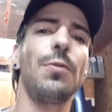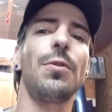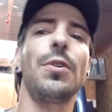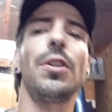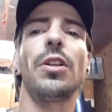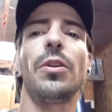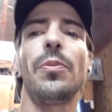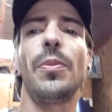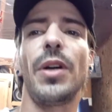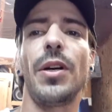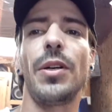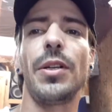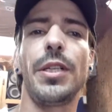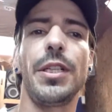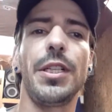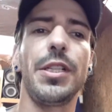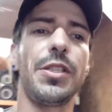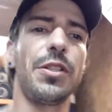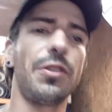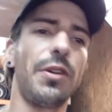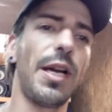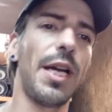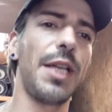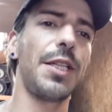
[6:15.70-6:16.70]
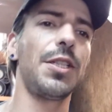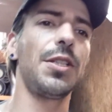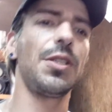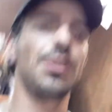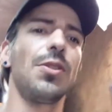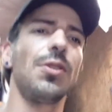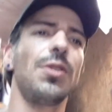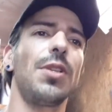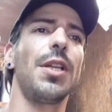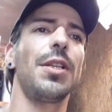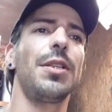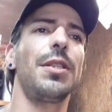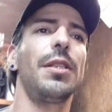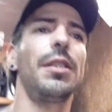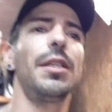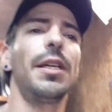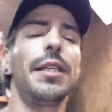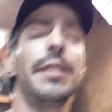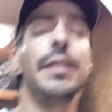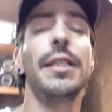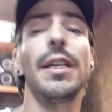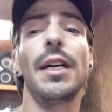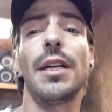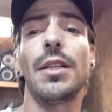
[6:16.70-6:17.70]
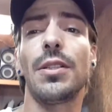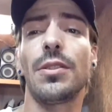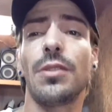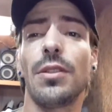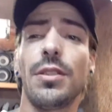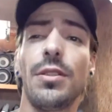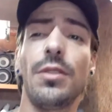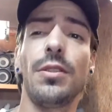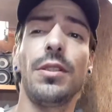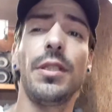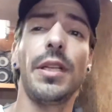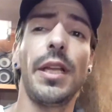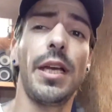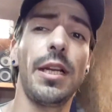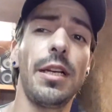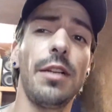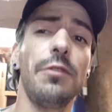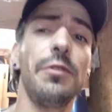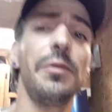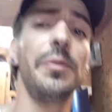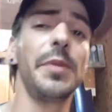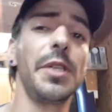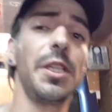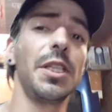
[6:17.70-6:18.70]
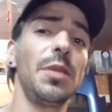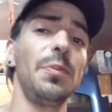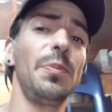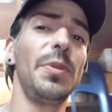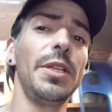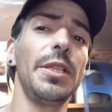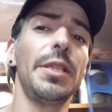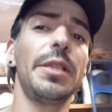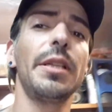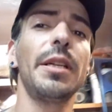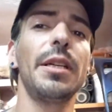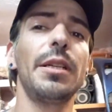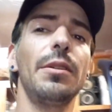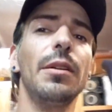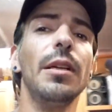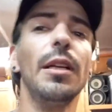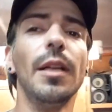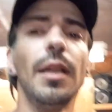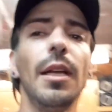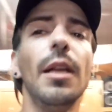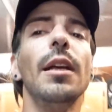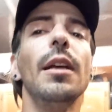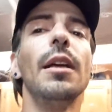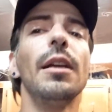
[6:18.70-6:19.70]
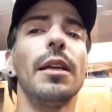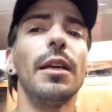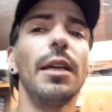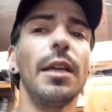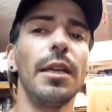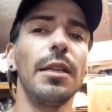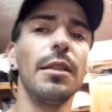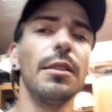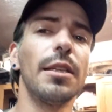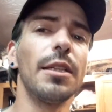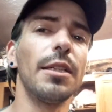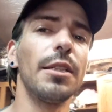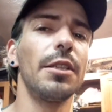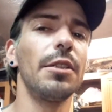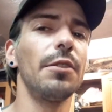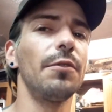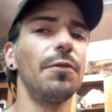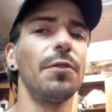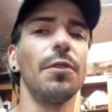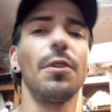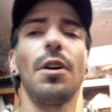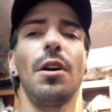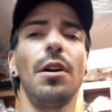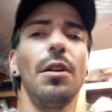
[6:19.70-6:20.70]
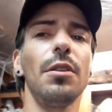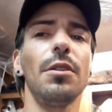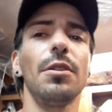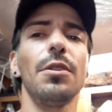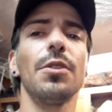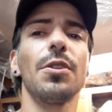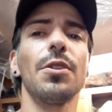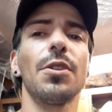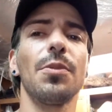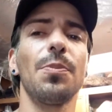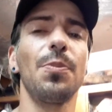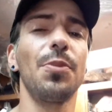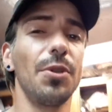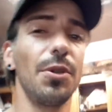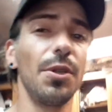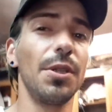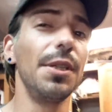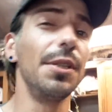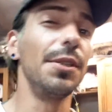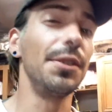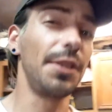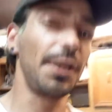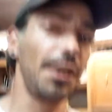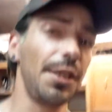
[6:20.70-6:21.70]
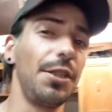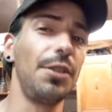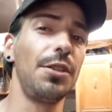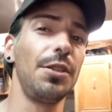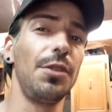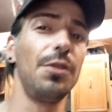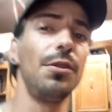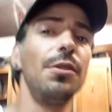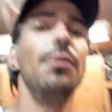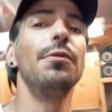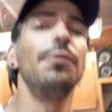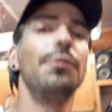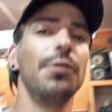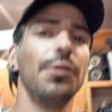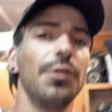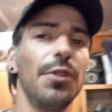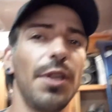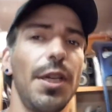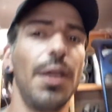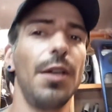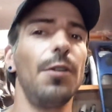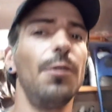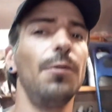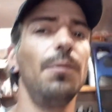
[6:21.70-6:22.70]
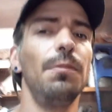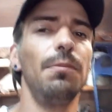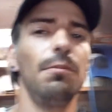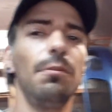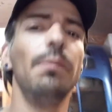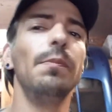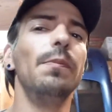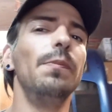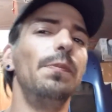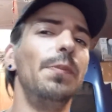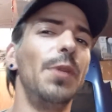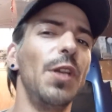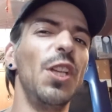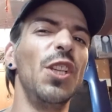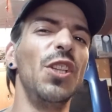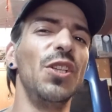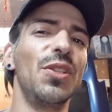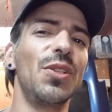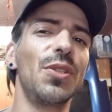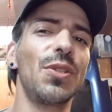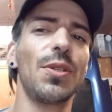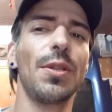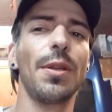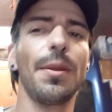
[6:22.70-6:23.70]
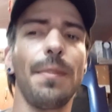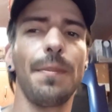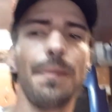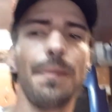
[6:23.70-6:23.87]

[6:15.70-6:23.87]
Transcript: worry about any scratches or nothing like that. So other than that, everybody, peace out. And thank you for all of your support and thank you for the help. Peace.